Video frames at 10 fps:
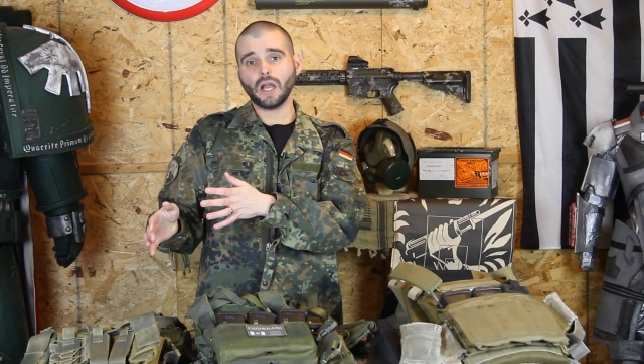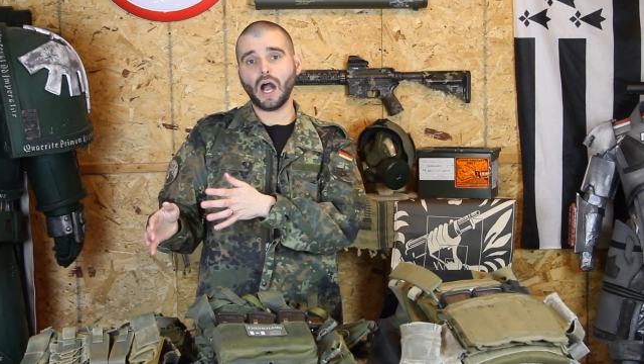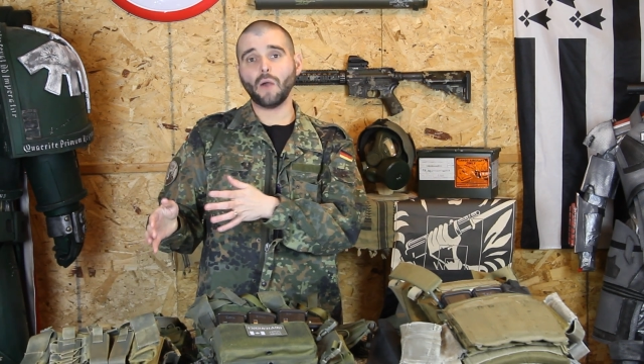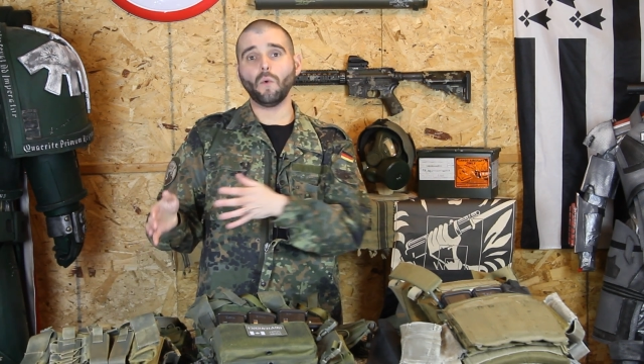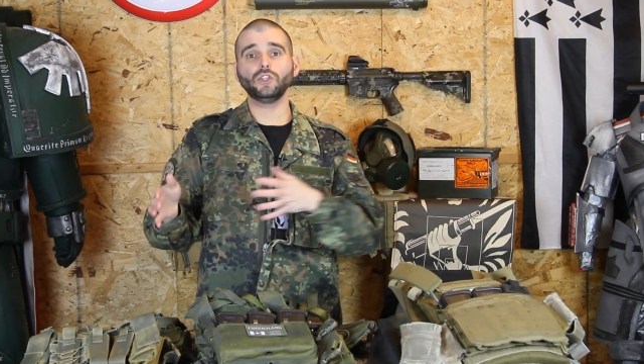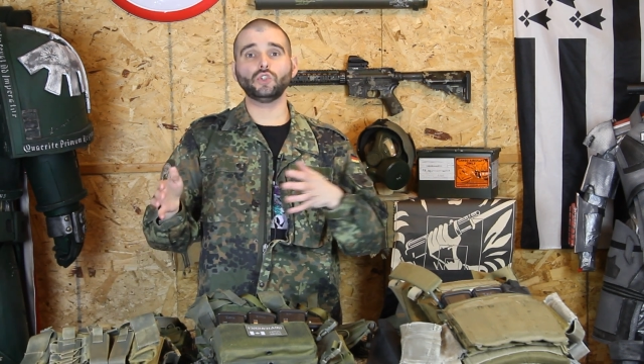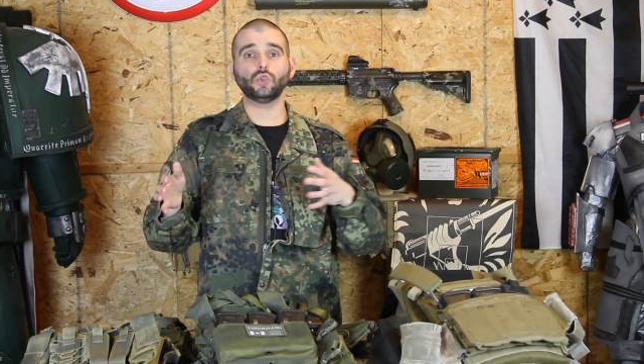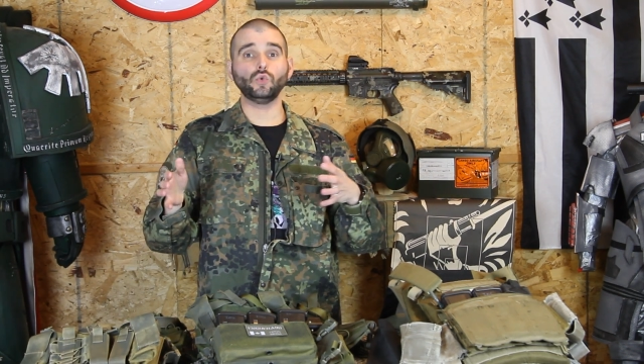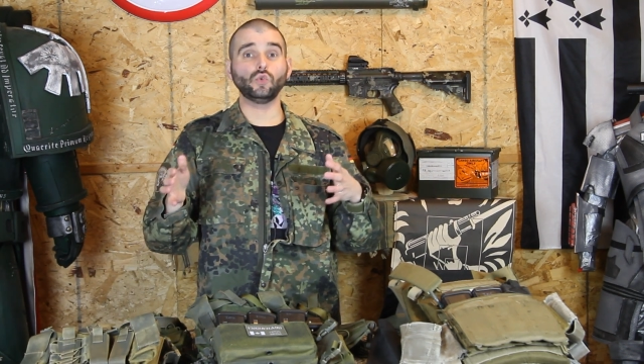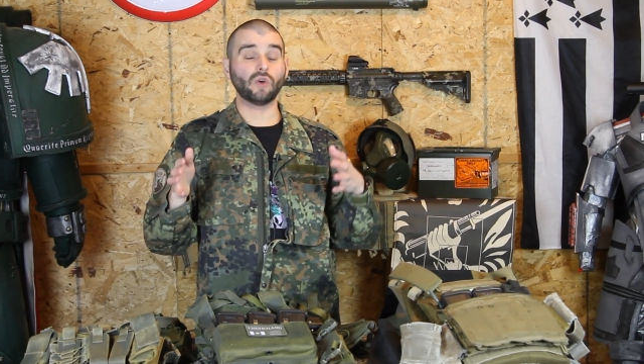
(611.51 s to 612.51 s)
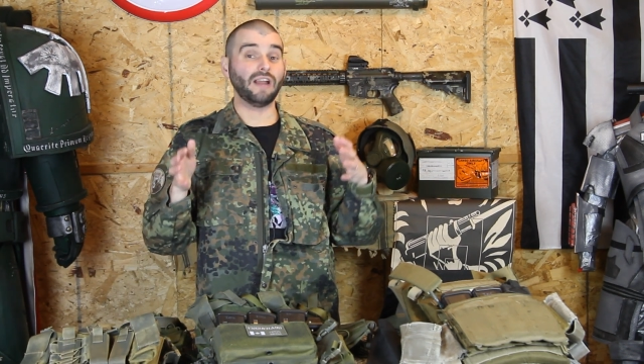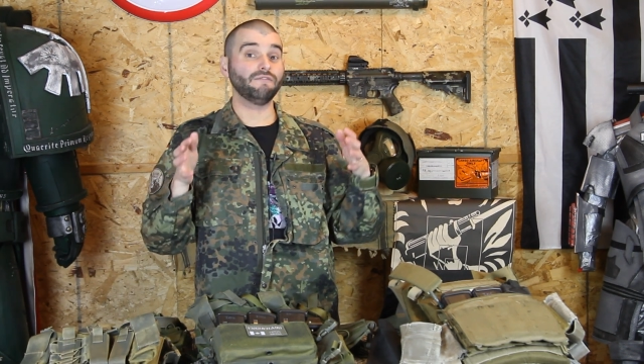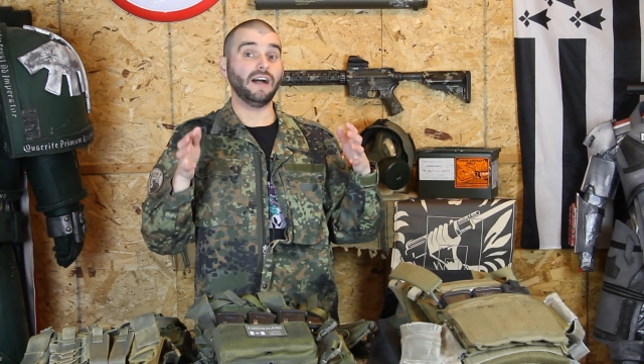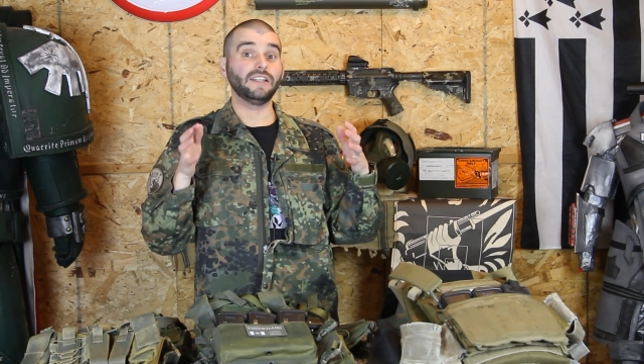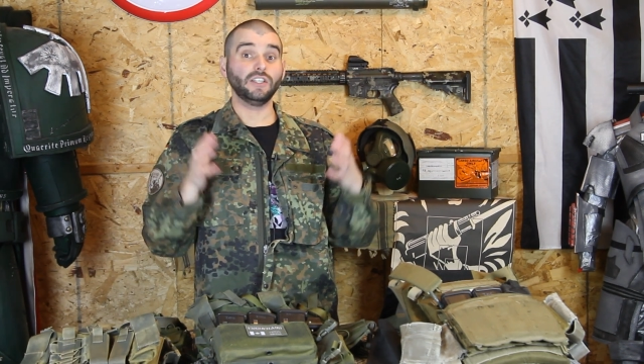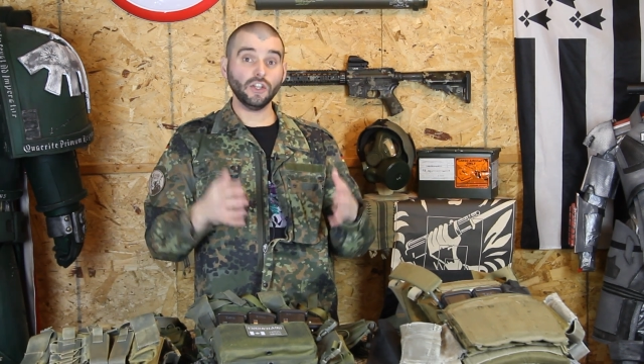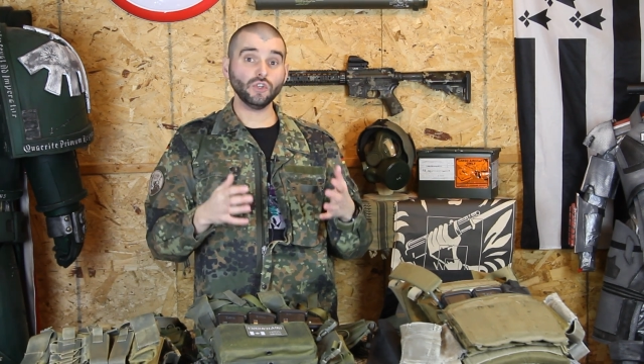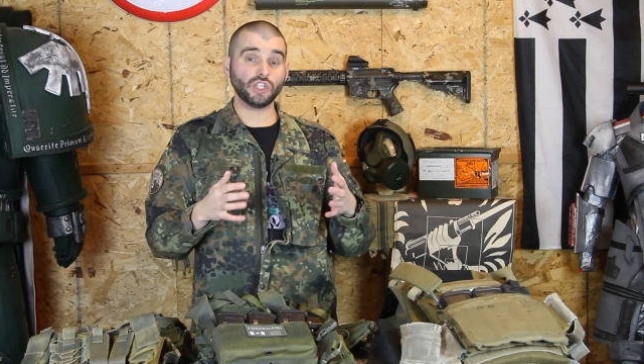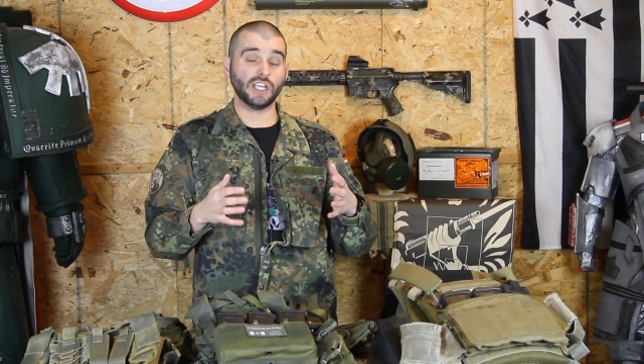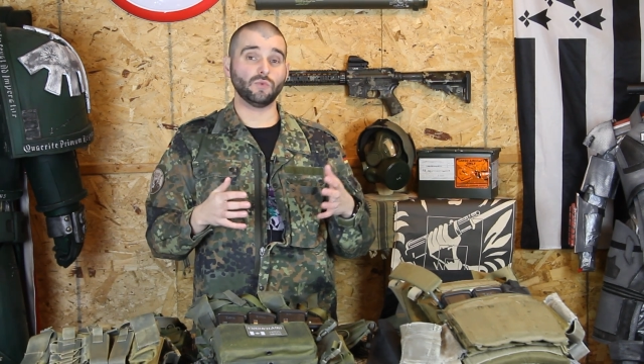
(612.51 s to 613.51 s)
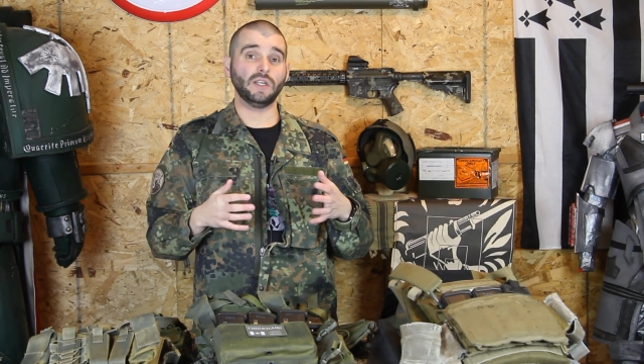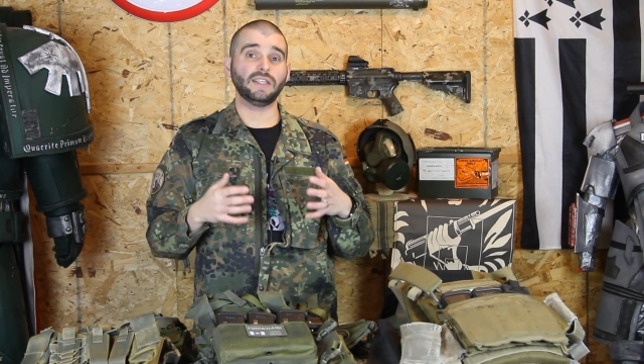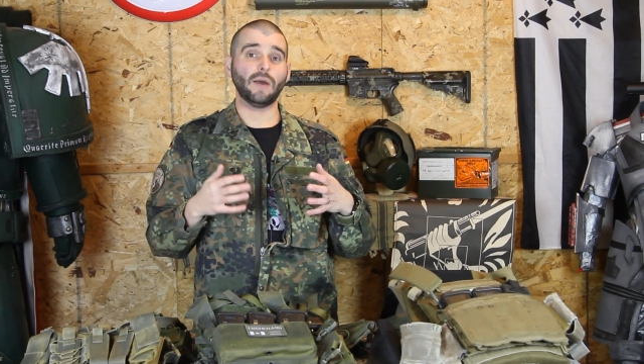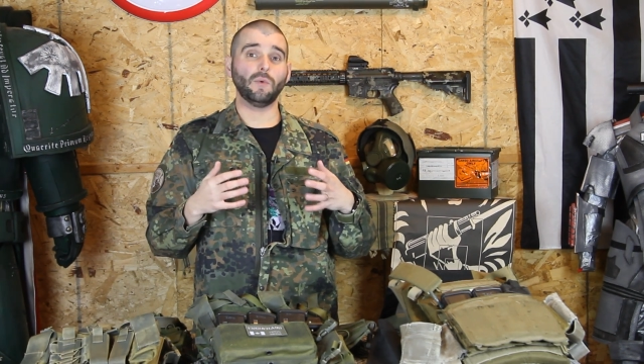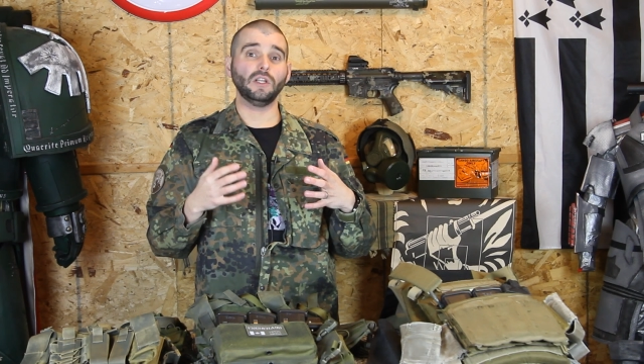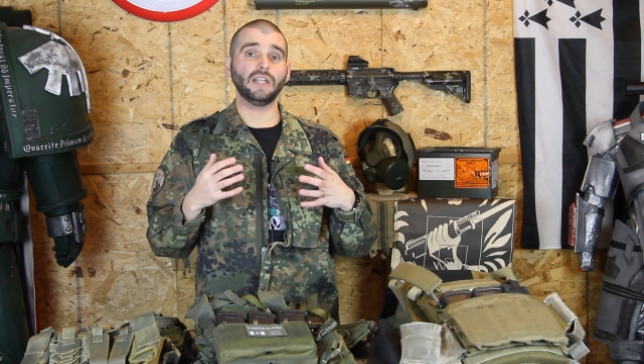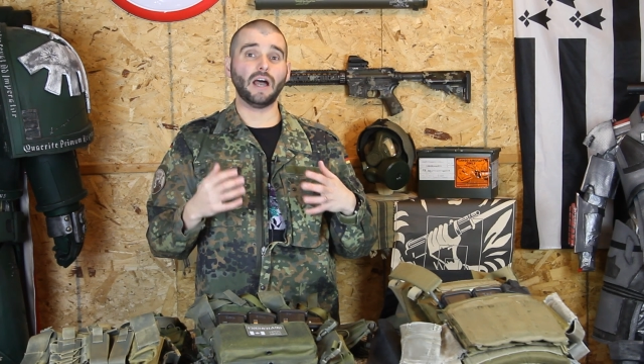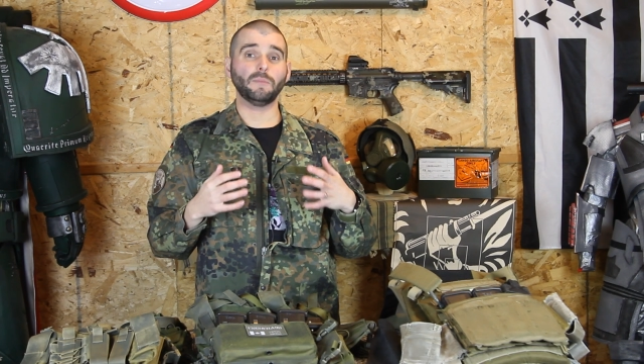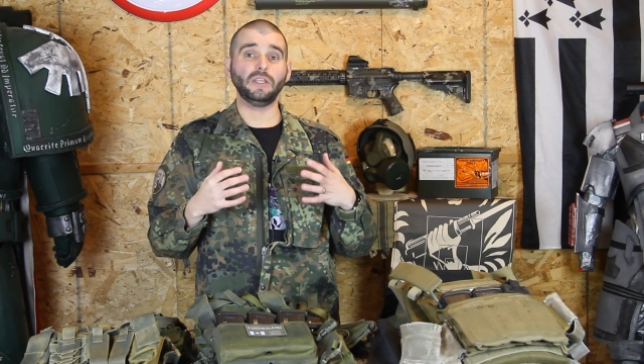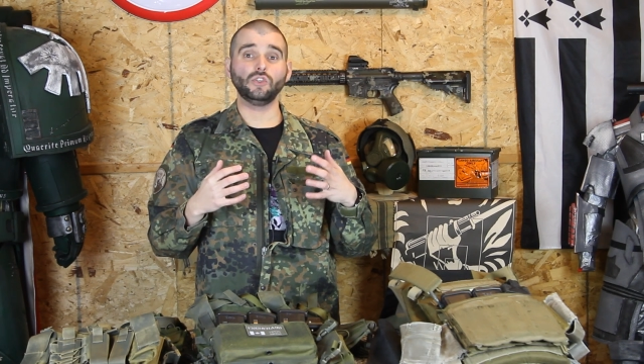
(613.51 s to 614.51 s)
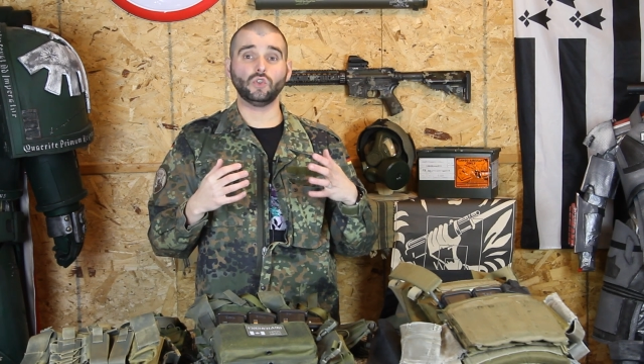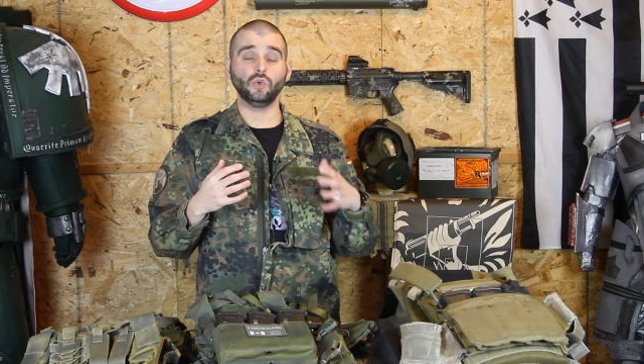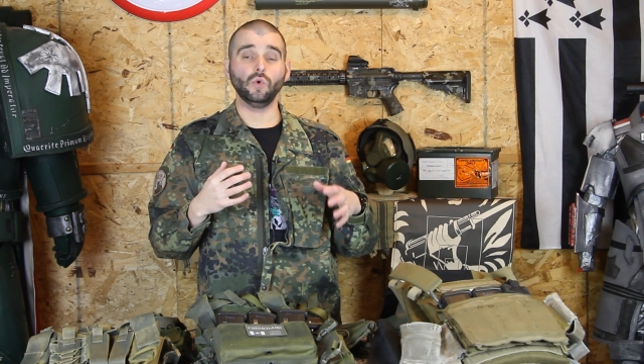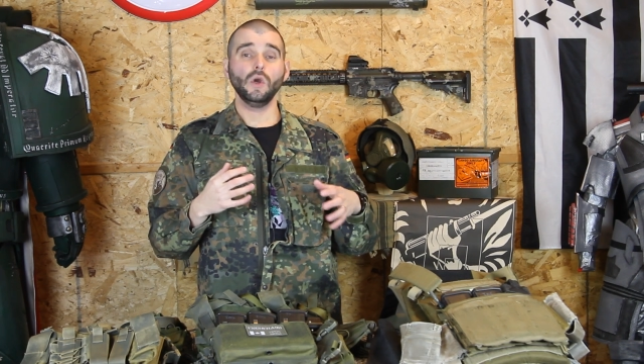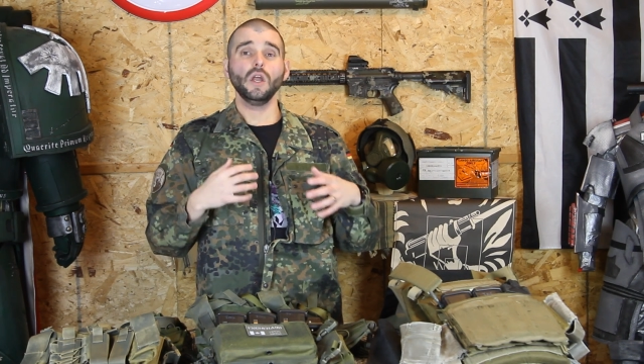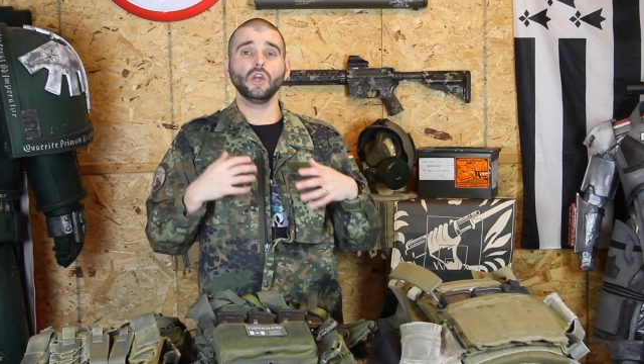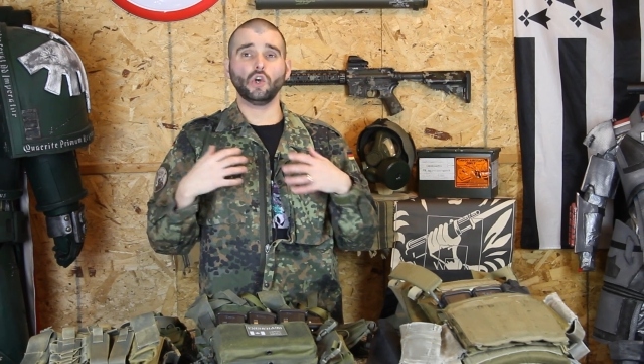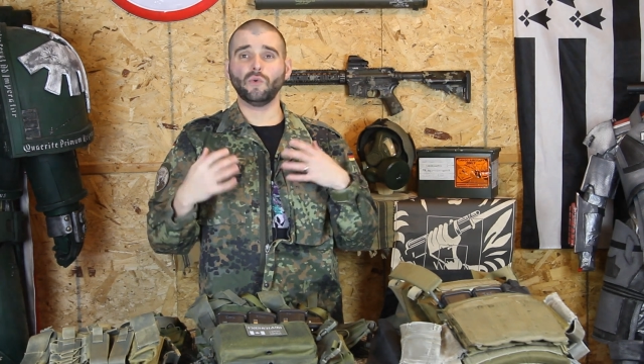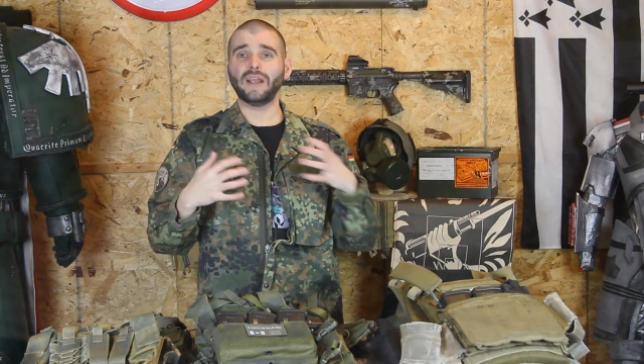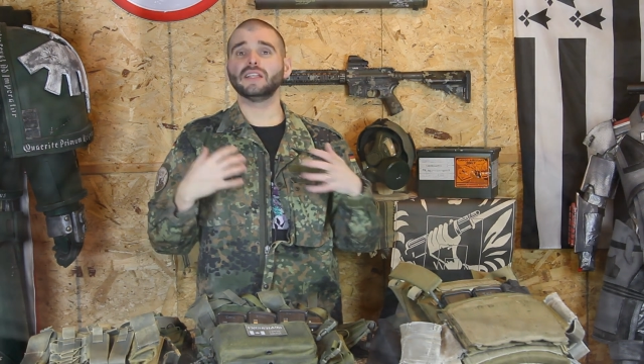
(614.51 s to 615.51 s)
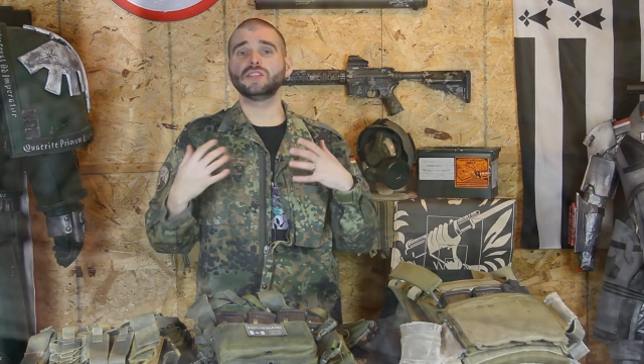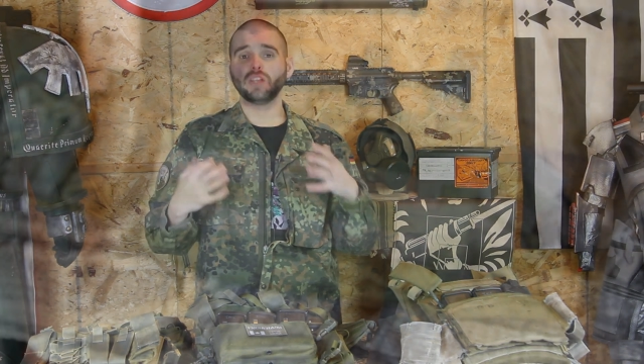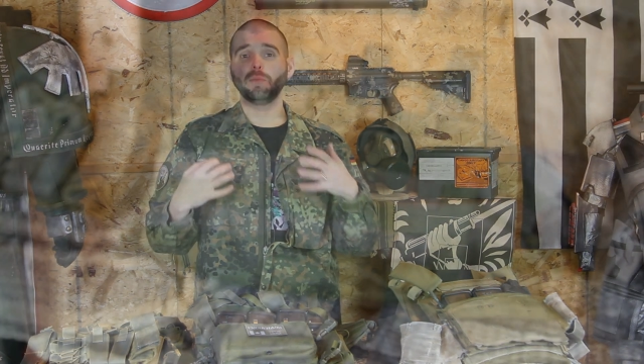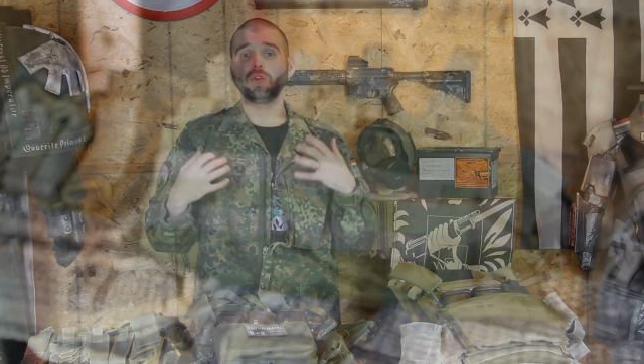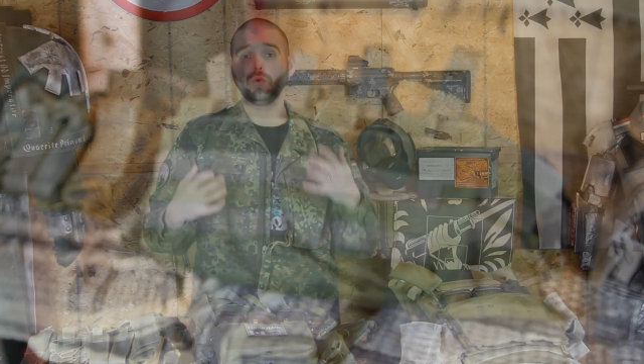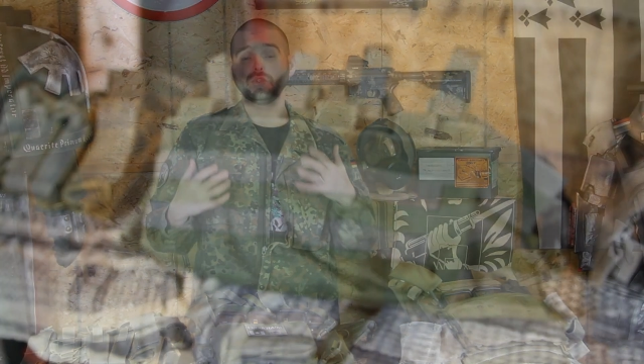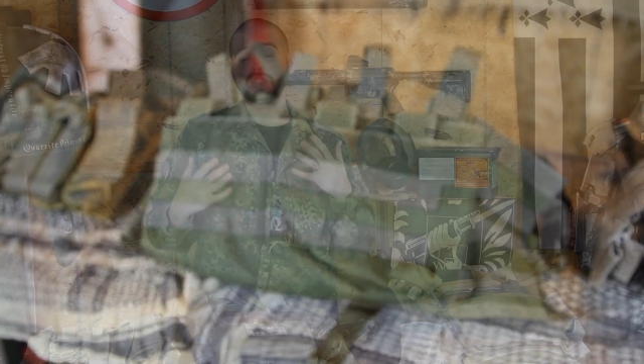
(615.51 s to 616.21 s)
I want to try and find another chest rig that will allow me to correct some of those